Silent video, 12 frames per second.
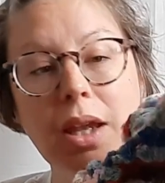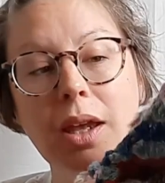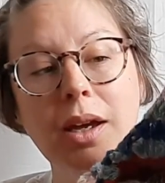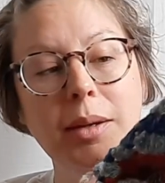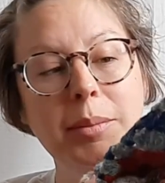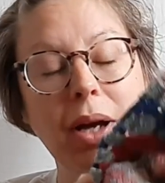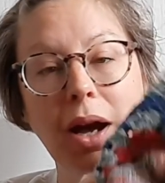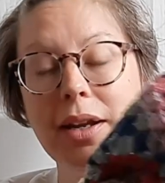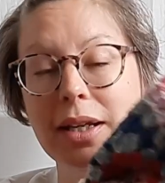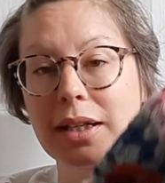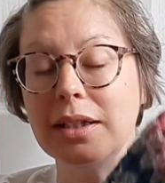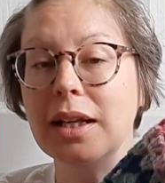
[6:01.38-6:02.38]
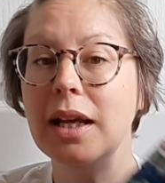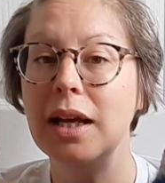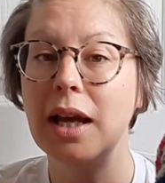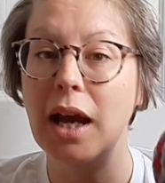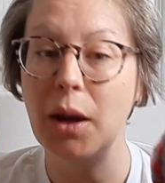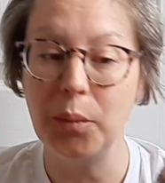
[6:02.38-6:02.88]
cardigan,
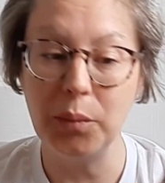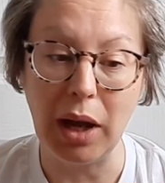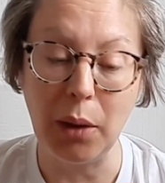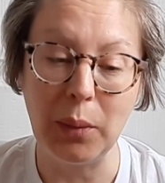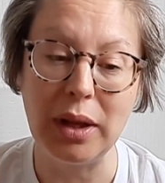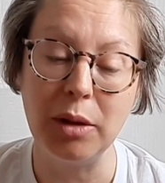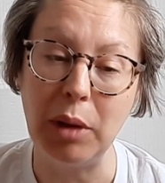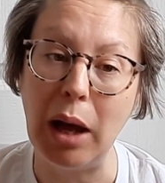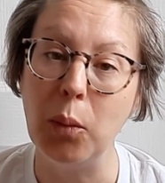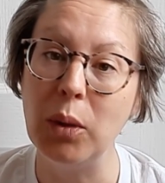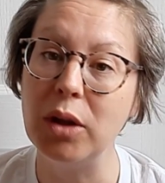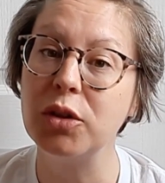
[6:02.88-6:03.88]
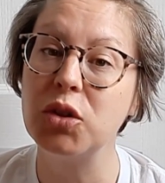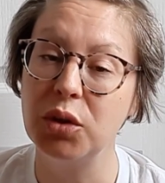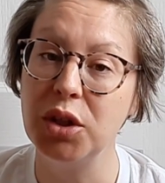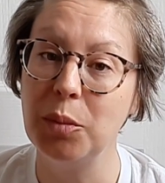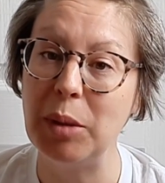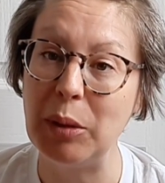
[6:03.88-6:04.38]
and I will show
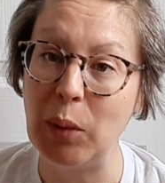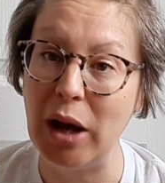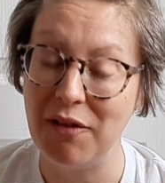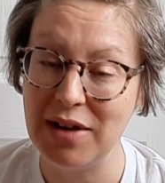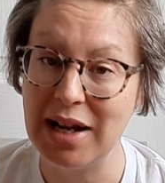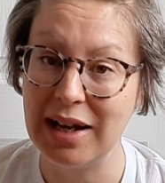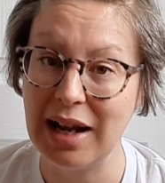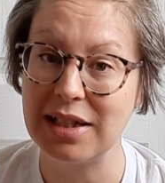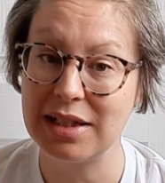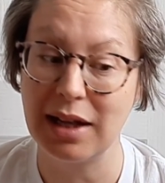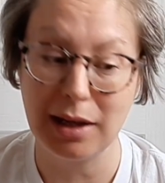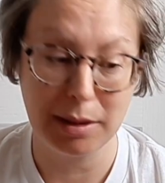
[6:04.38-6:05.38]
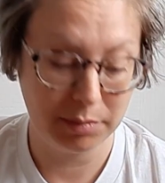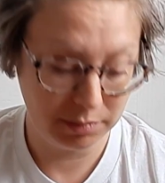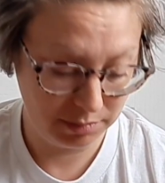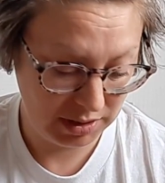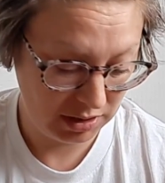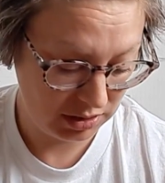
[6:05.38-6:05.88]
you me wearing it next time,
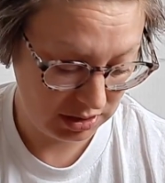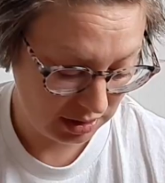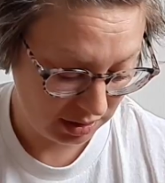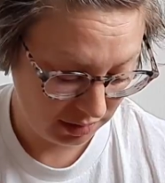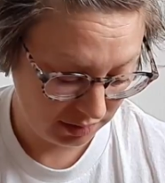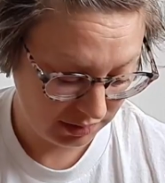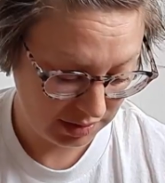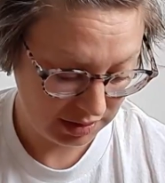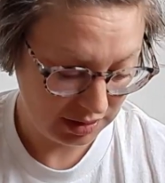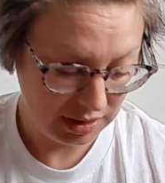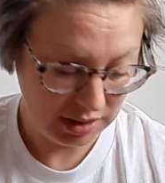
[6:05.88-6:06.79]
because you can't